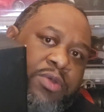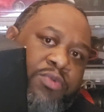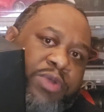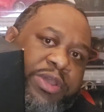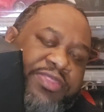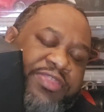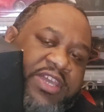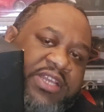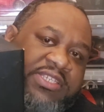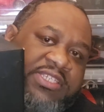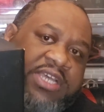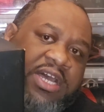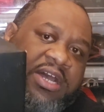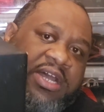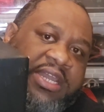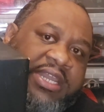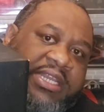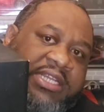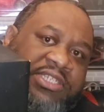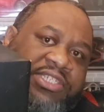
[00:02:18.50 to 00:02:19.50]
with this
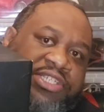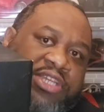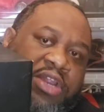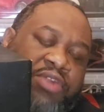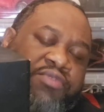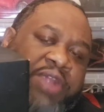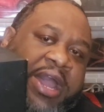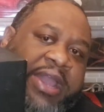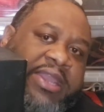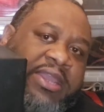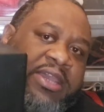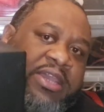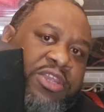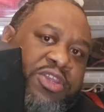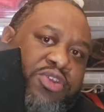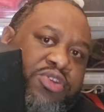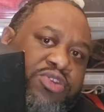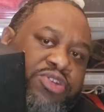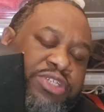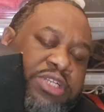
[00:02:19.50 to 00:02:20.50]
insert right here,
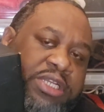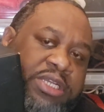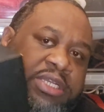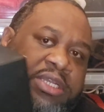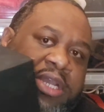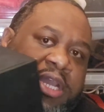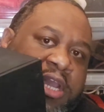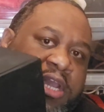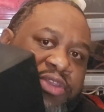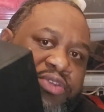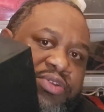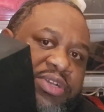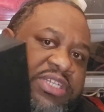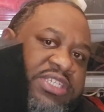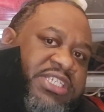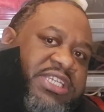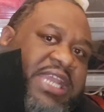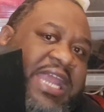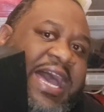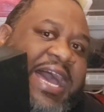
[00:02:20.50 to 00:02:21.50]
usually you can
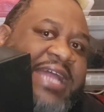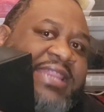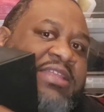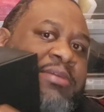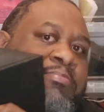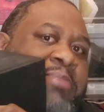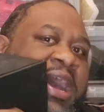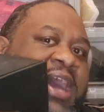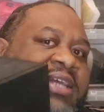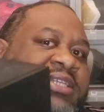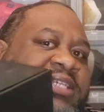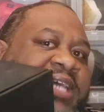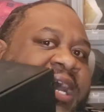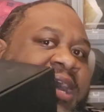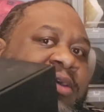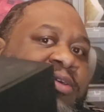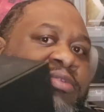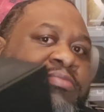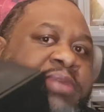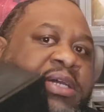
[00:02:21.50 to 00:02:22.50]
slide the box
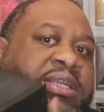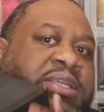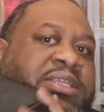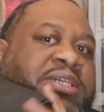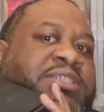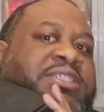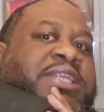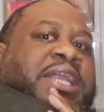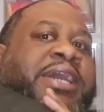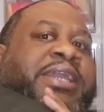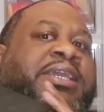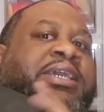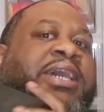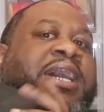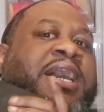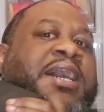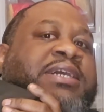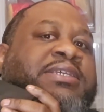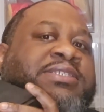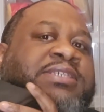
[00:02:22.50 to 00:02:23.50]
out, but it looks like it
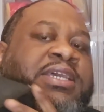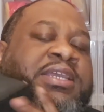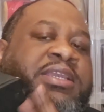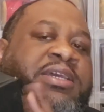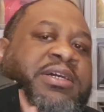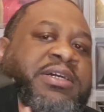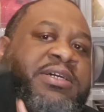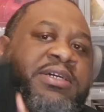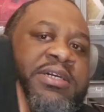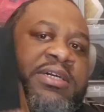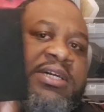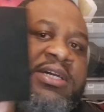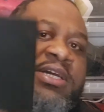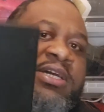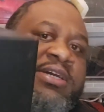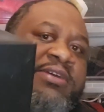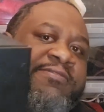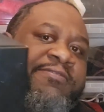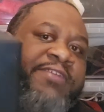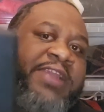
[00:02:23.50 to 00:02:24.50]
has a
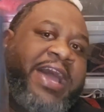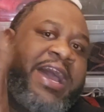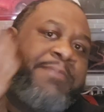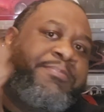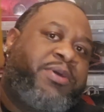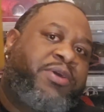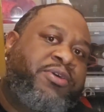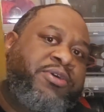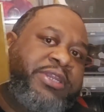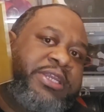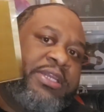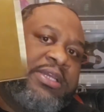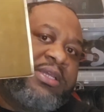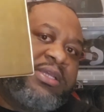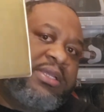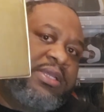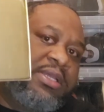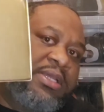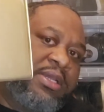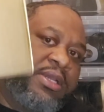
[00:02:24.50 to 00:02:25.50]
flap on it.
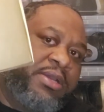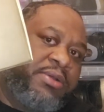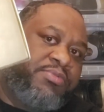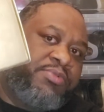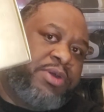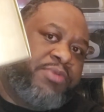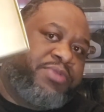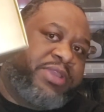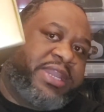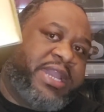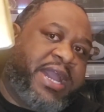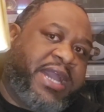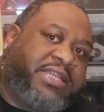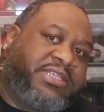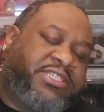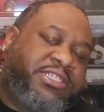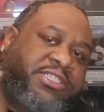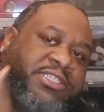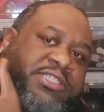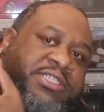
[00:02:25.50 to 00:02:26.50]
Well, we
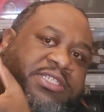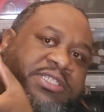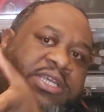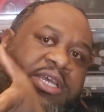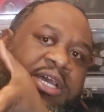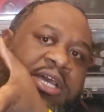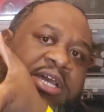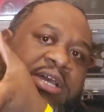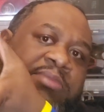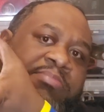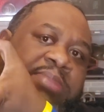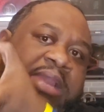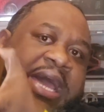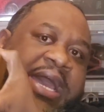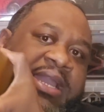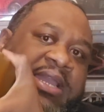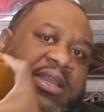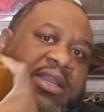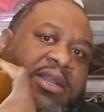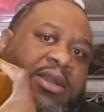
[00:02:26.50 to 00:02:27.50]
got just
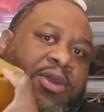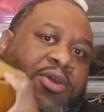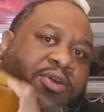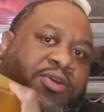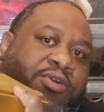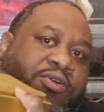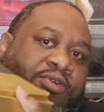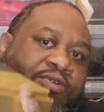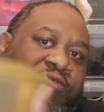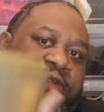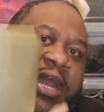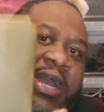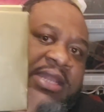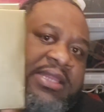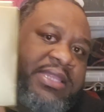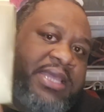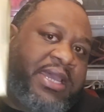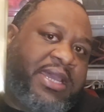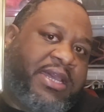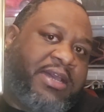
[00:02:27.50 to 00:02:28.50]
black and gold
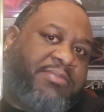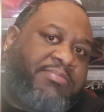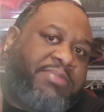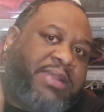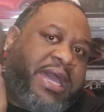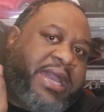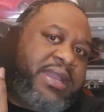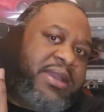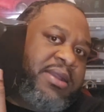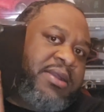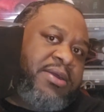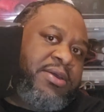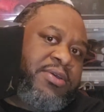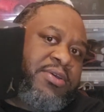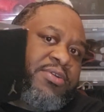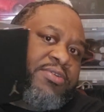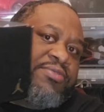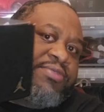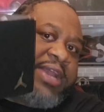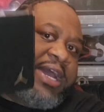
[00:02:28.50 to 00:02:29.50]
right there, black and
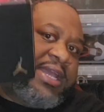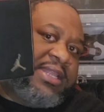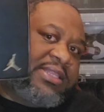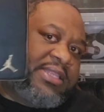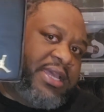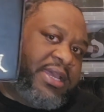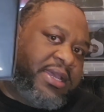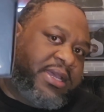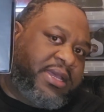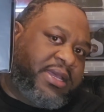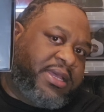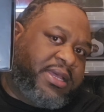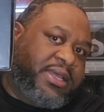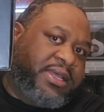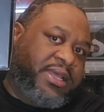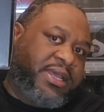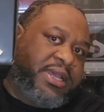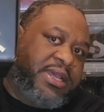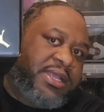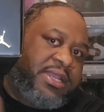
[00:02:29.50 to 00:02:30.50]
gold right there.
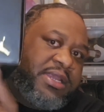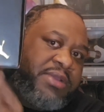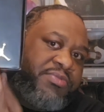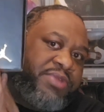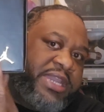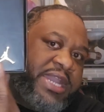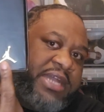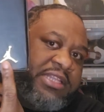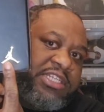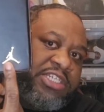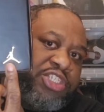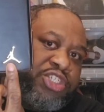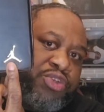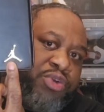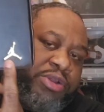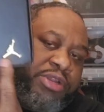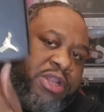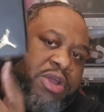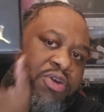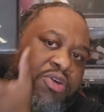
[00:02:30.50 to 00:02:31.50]
And we got the
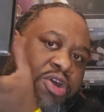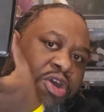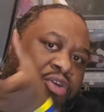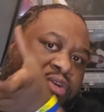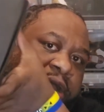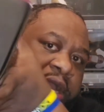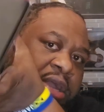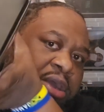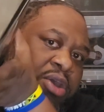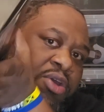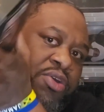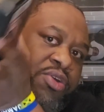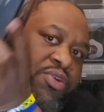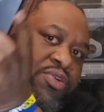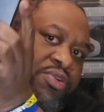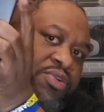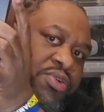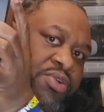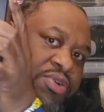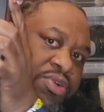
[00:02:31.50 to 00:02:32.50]
Jordan logo in
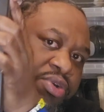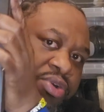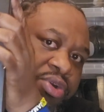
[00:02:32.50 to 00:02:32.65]
gold.